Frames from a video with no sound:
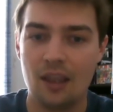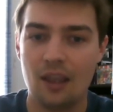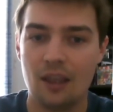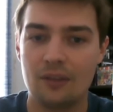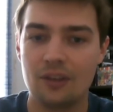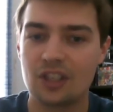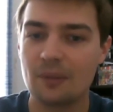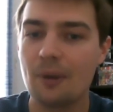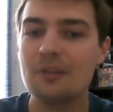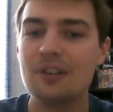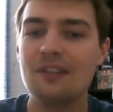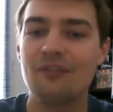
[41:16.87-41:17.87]
The
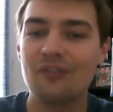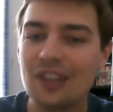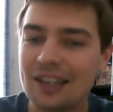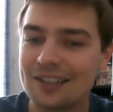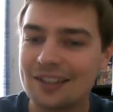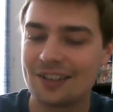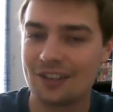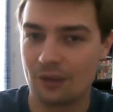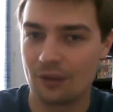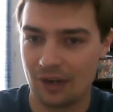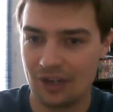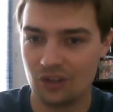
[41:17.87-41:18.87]
supposed fixes to
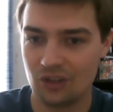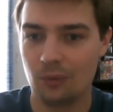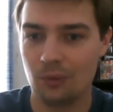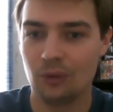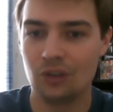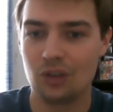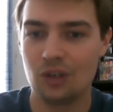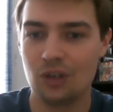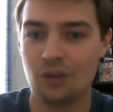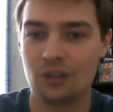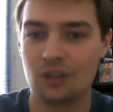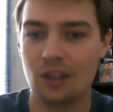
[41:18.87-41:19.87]
the ranger that were
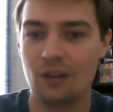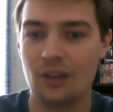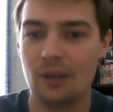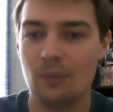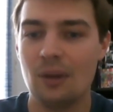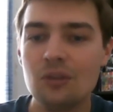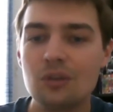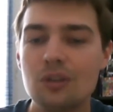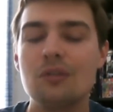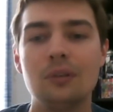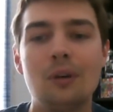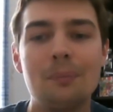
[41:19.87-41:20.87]
introduced, they were
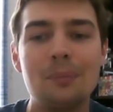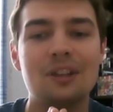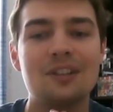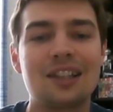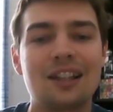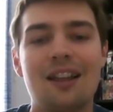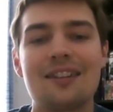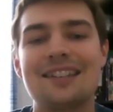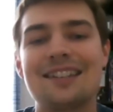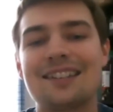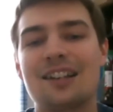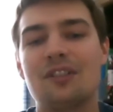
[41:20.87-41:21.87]
introduced not because the class
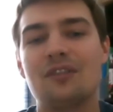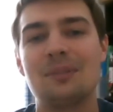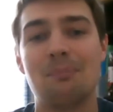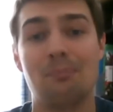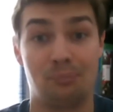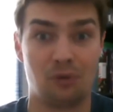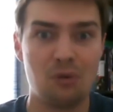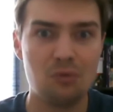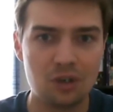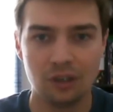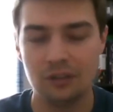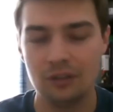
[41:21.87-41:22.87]
itself is
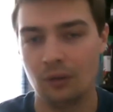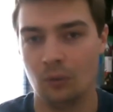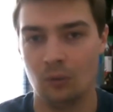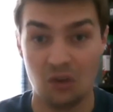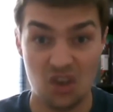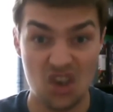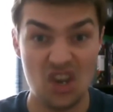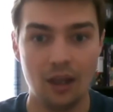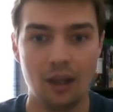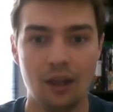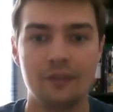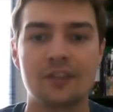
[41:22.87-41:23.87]
broken or
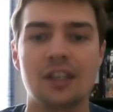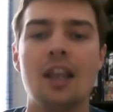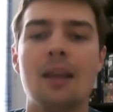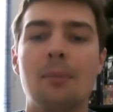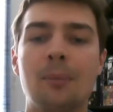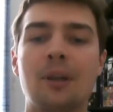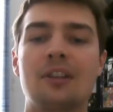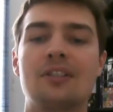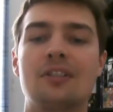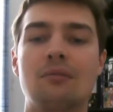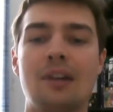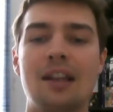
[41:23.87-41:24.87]
nerfed, but because
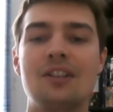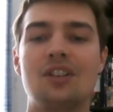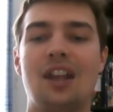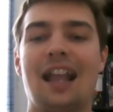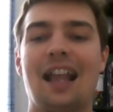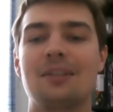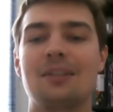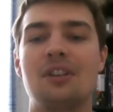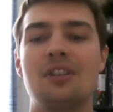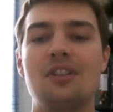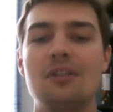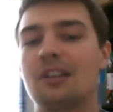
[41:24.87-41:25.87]
the ranger hasn't
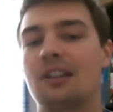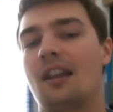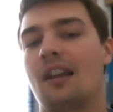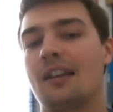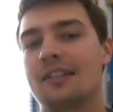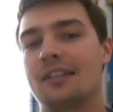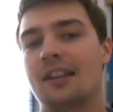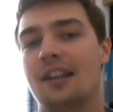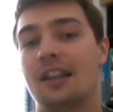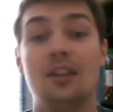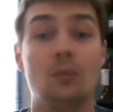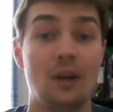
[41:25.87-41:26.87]
been utilised
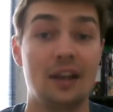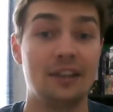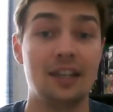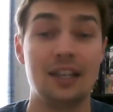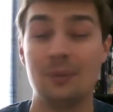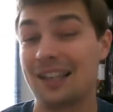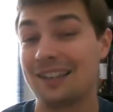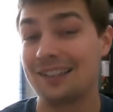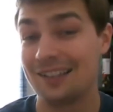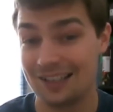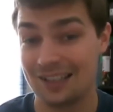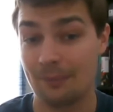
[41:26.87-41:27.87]
in the way that it was
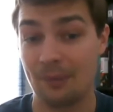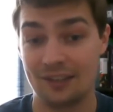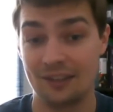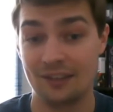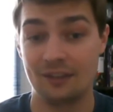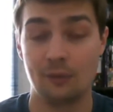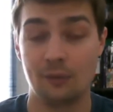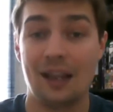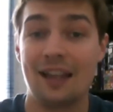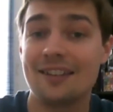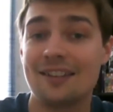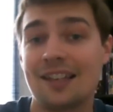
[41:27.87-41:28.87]
anticipated to.
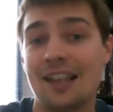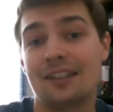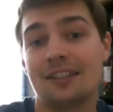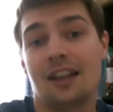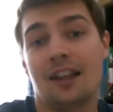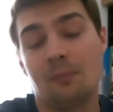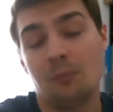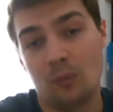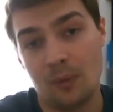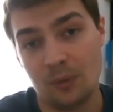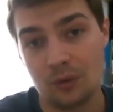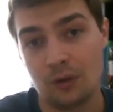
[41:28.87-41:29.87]
As I said
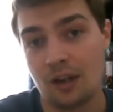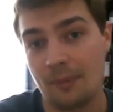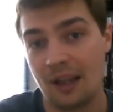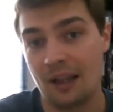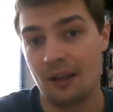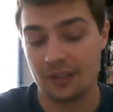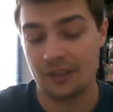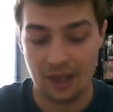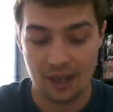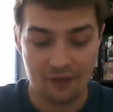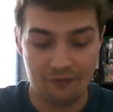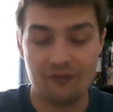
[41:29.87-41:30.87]
when we were talking about
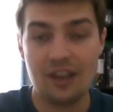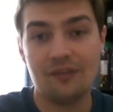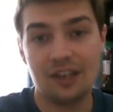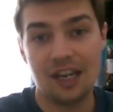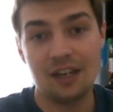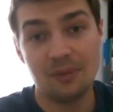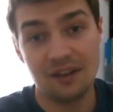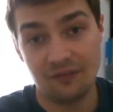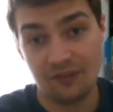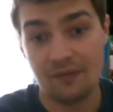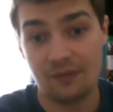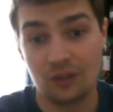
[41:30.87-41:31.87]
favoured enemy and
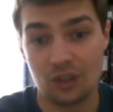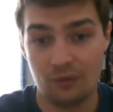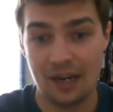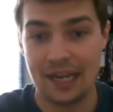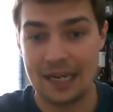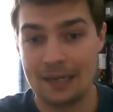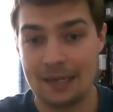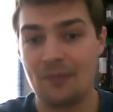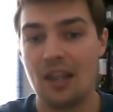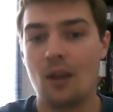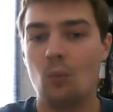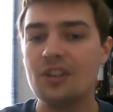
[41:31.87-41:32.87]
favoured terrain,
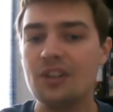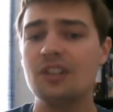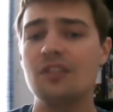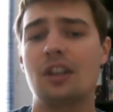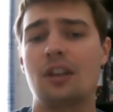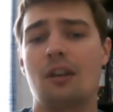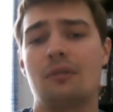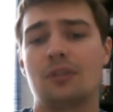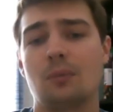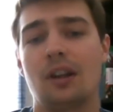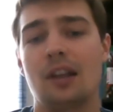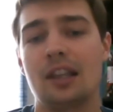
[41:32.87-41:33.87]
Wizards of the Coast
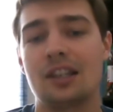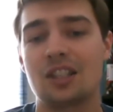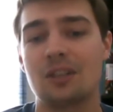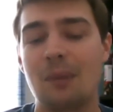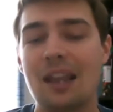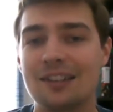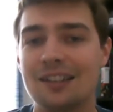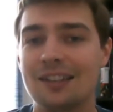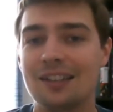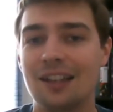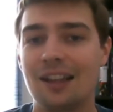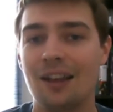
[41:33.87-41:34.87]
were
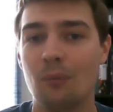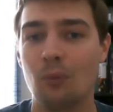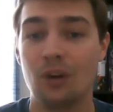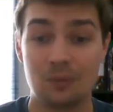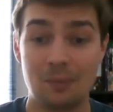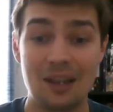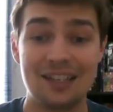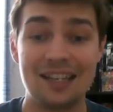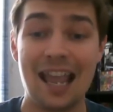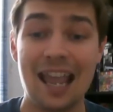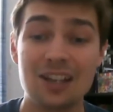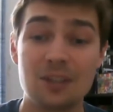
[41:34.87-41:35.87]
expecting
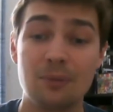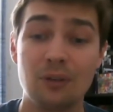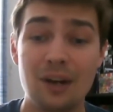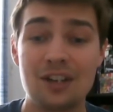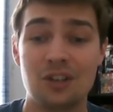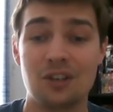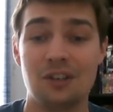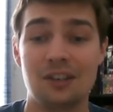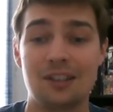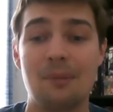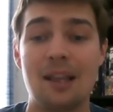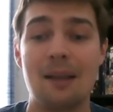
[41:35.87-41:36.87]
exploration
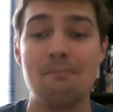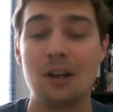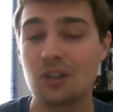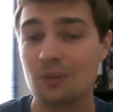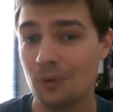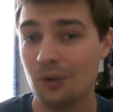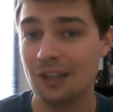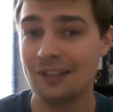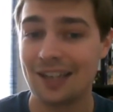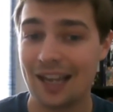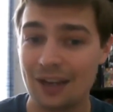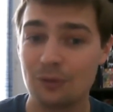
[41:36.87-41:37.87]
to be a much more
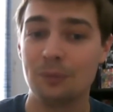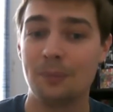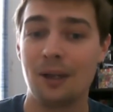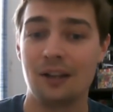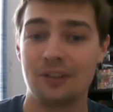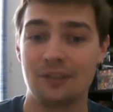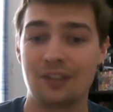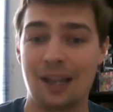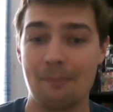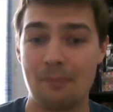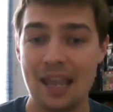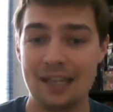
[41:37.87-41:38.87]
integral part of
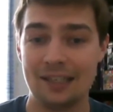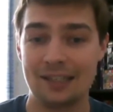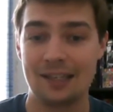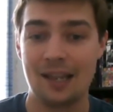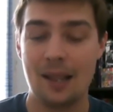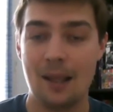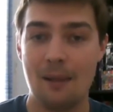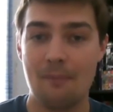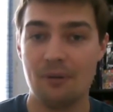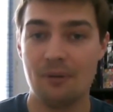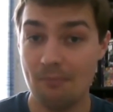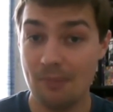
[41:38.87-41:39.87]
campaigns.
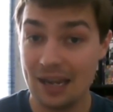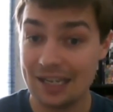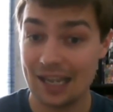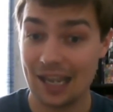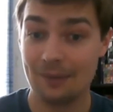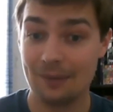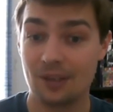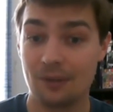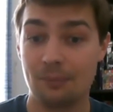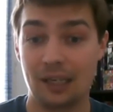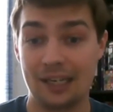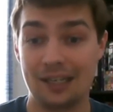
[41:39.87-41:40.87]
But many games are
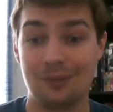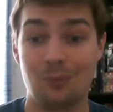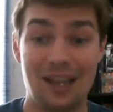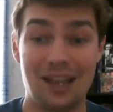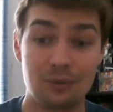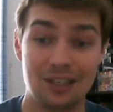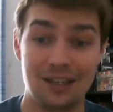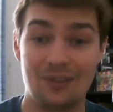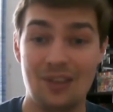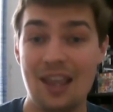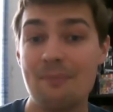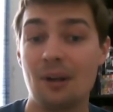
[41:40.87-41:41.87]
played without it,
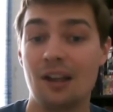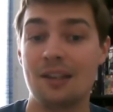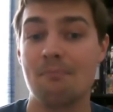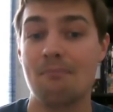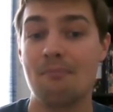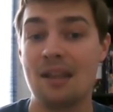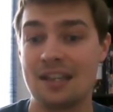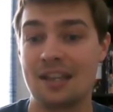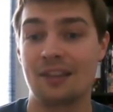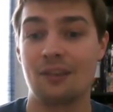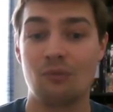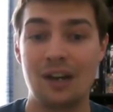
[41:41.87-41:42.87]
thereby
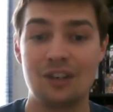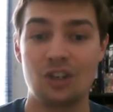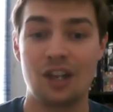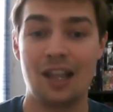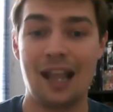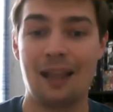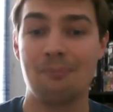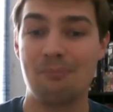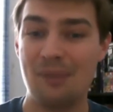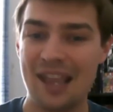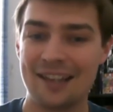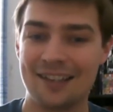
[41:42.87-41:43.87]
making the ranger at
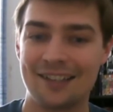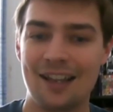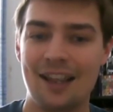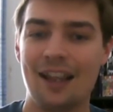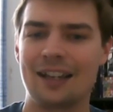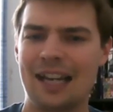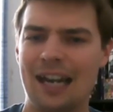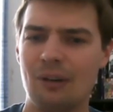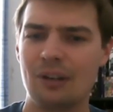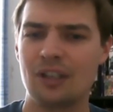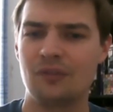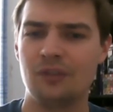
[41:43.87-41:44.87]
best a
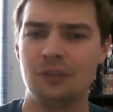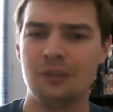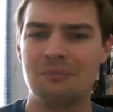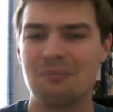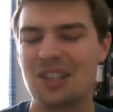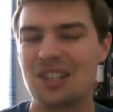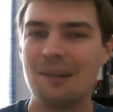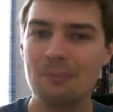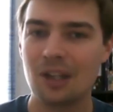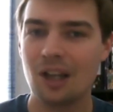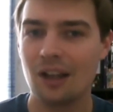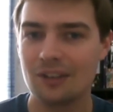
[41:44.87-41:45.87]
characterful,
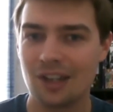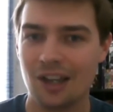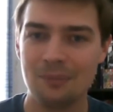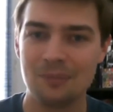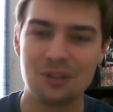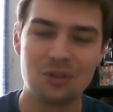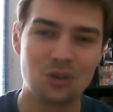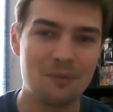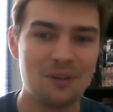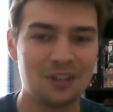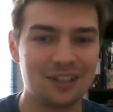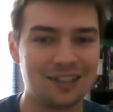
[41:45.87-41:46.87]
sometime
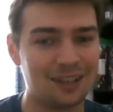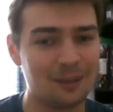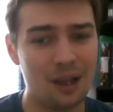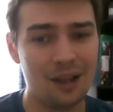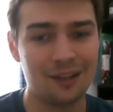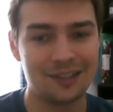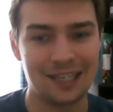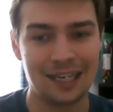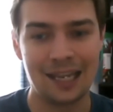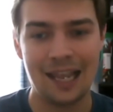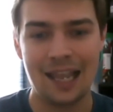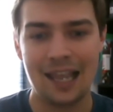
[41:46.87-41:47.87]
contributor to the
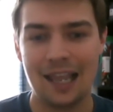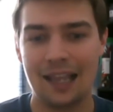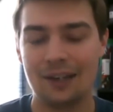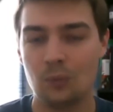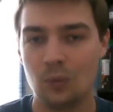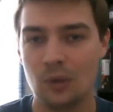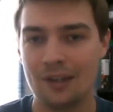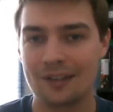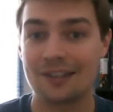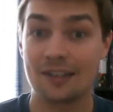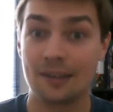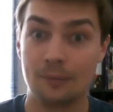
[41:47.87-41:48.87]
party, and at
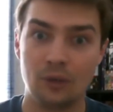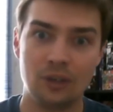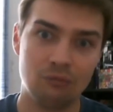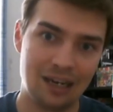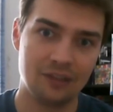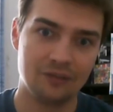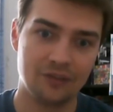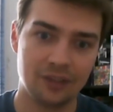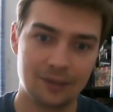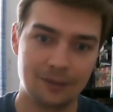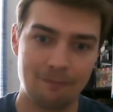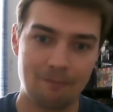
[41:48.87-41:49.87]
worst somewhat irrelevant.